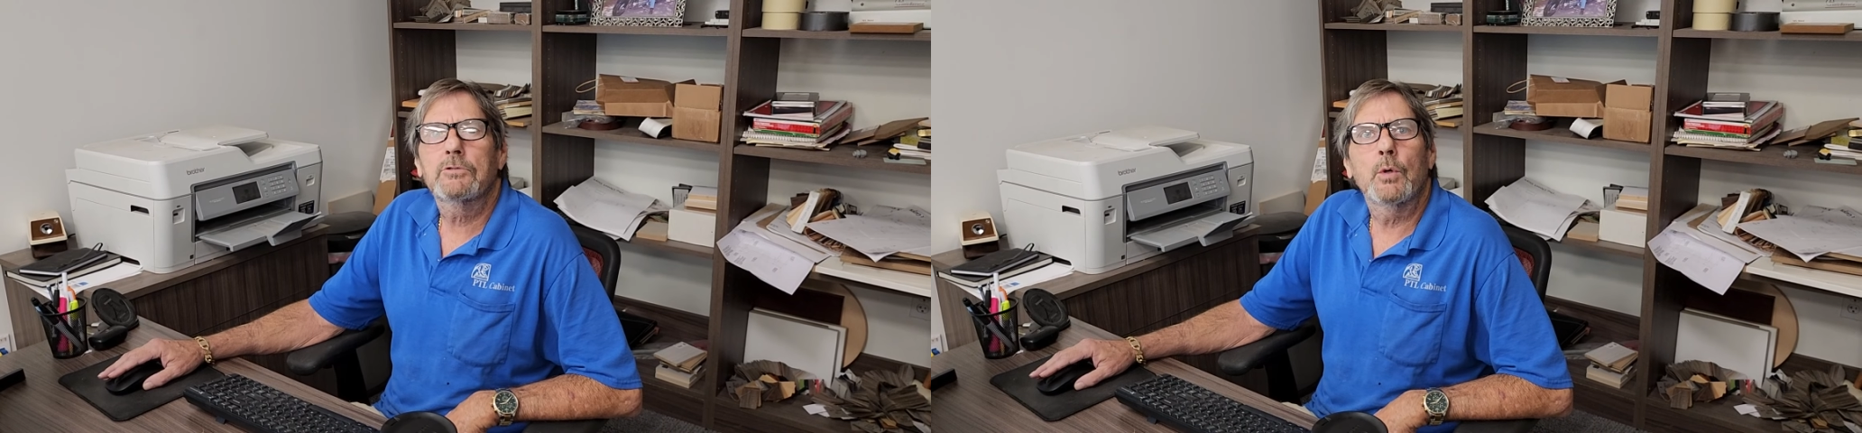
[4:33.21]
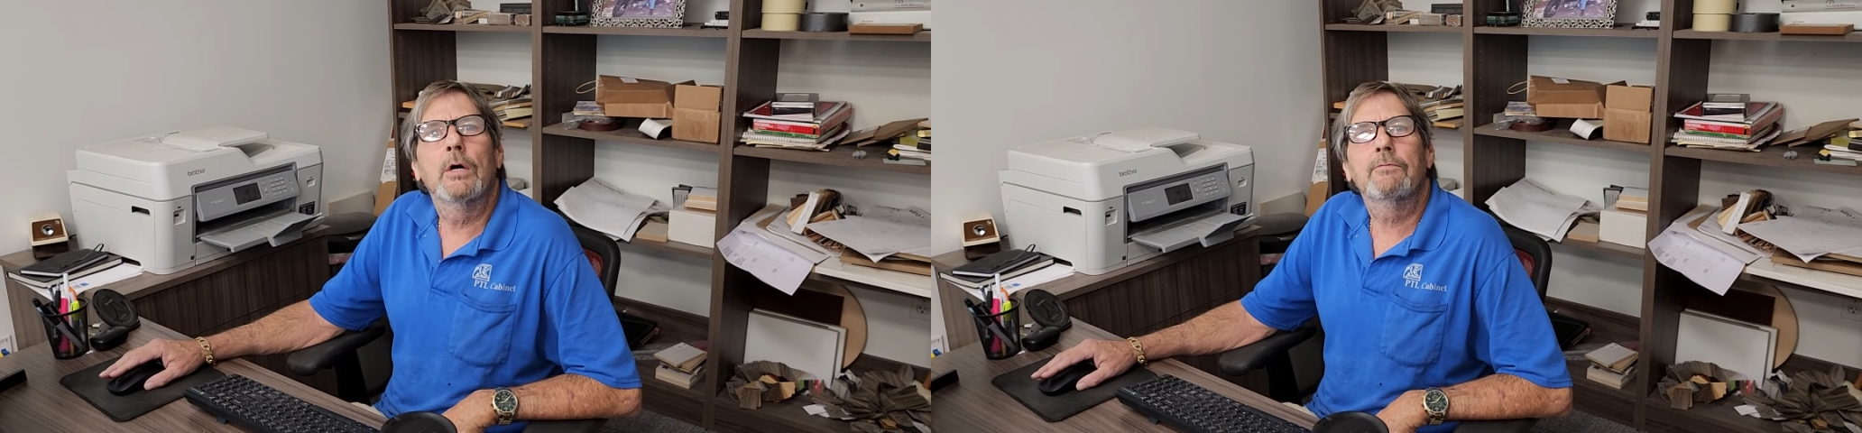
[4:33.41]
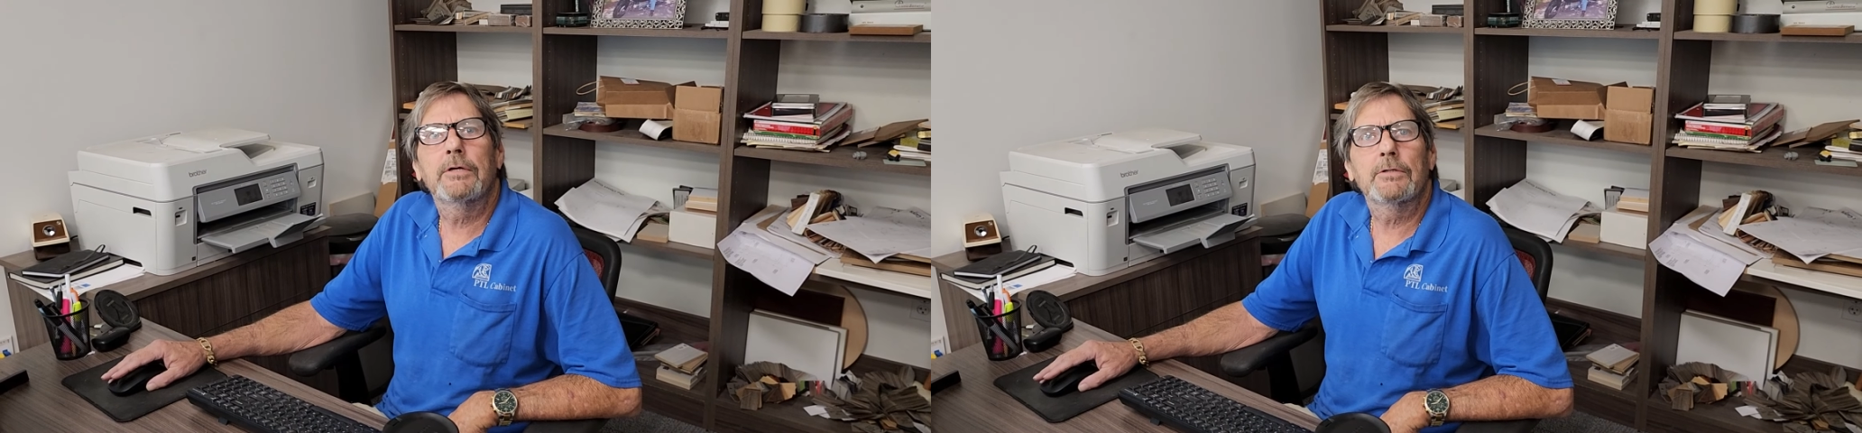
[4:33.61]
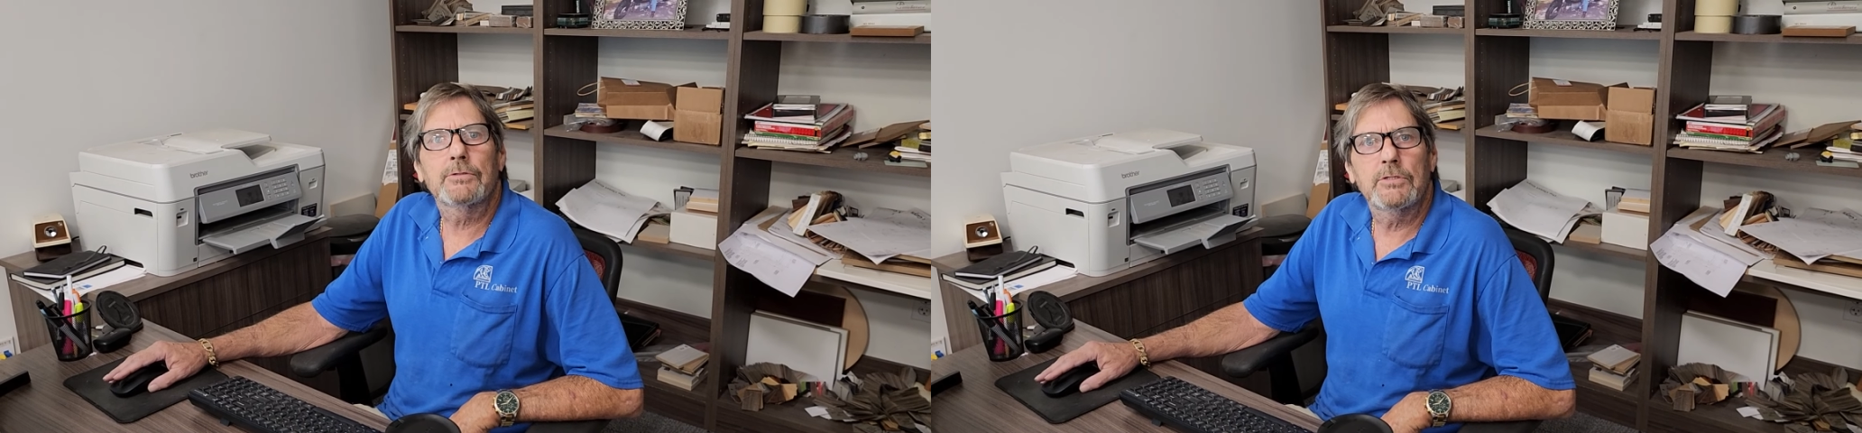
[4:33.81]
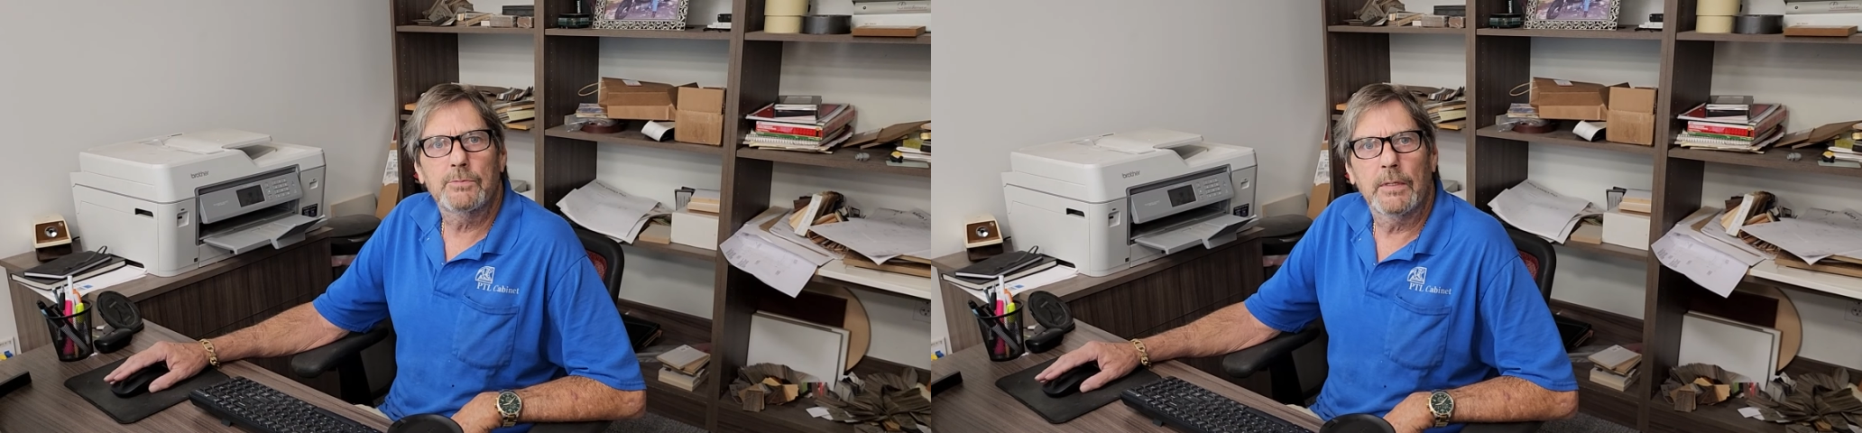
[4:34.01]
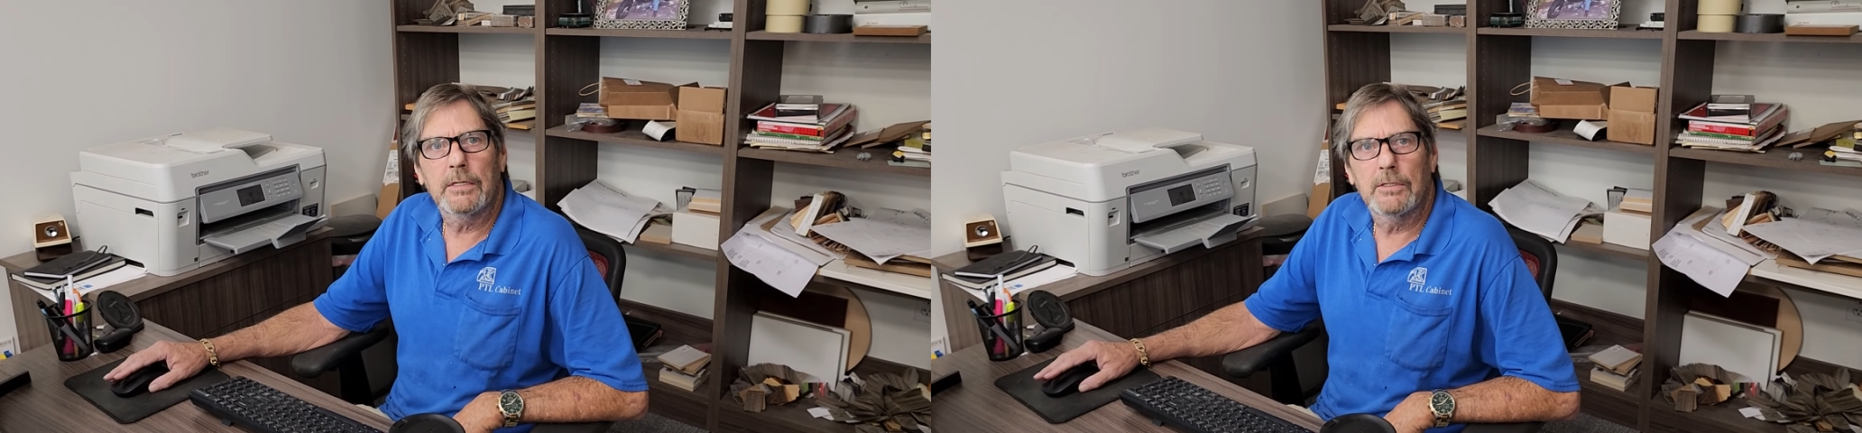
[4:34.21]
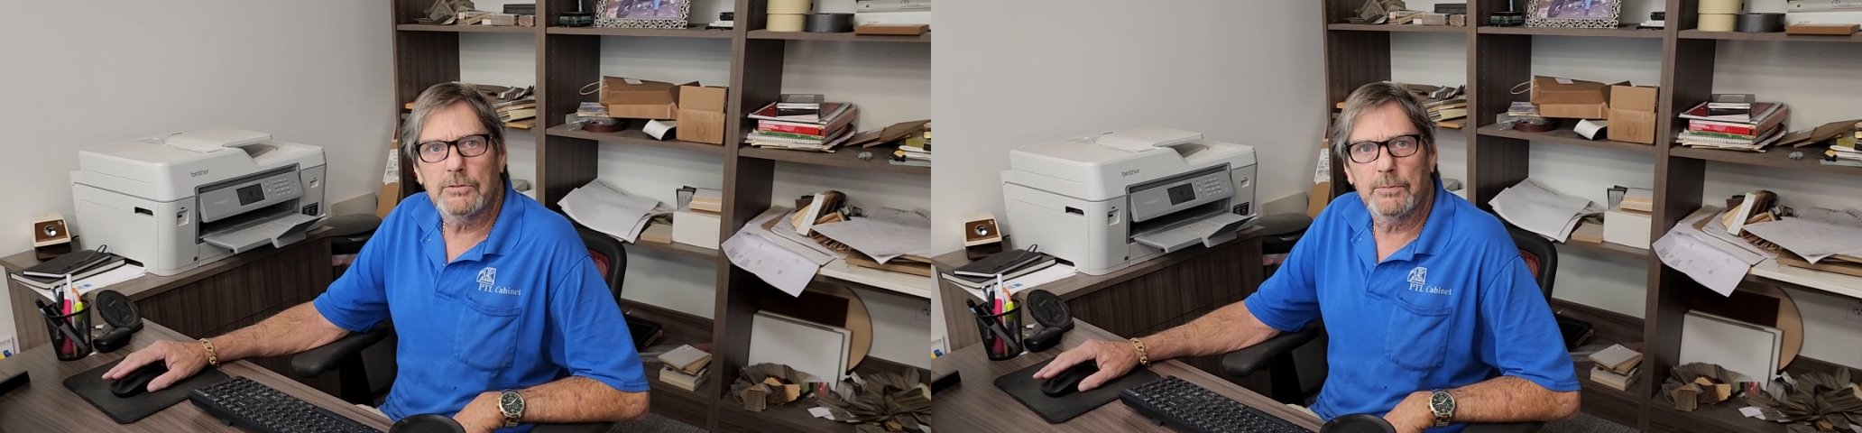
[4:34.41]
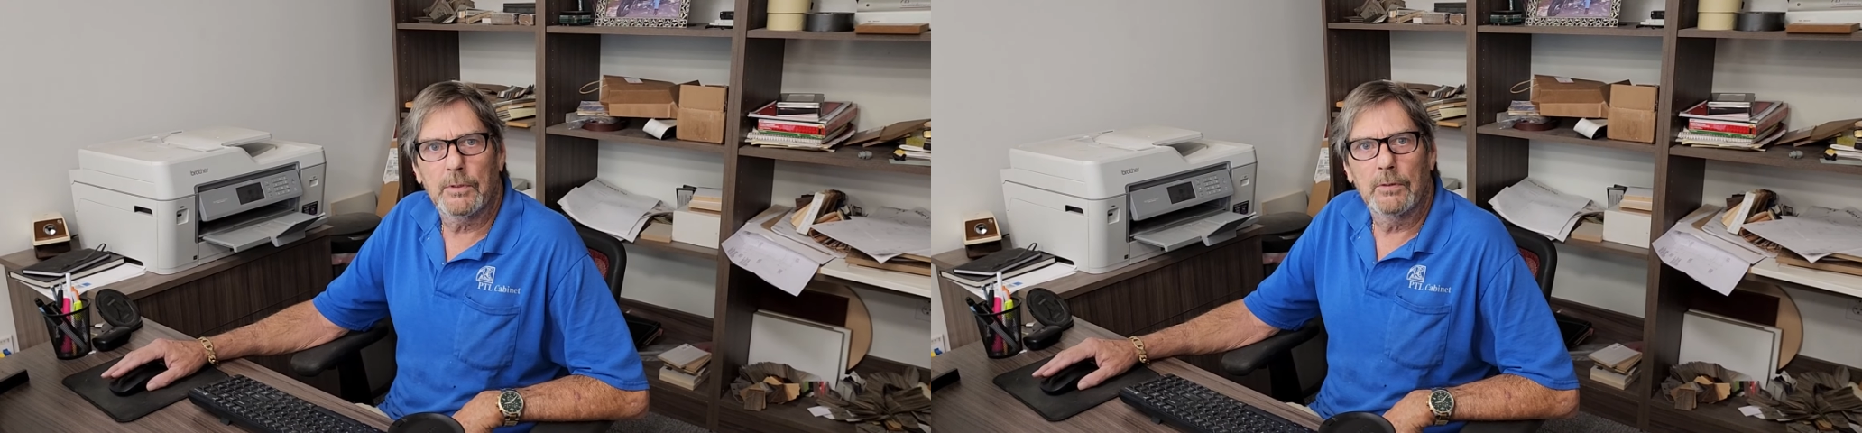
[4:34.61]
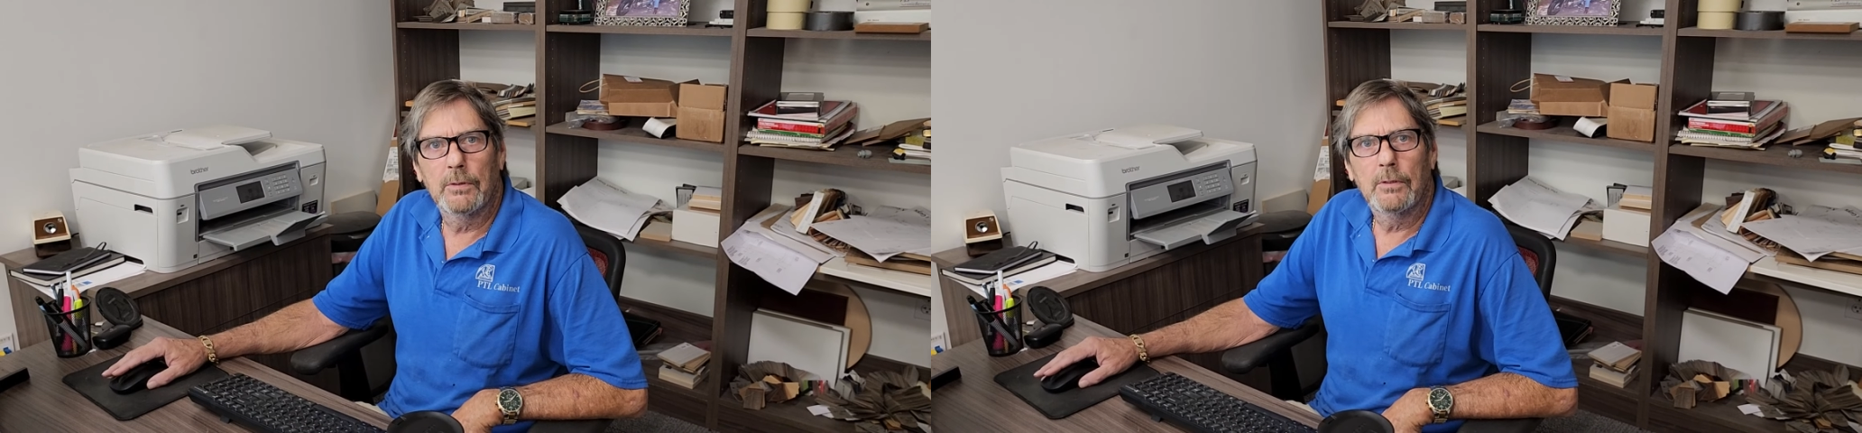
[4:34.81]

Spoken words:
12 years he's been a customer.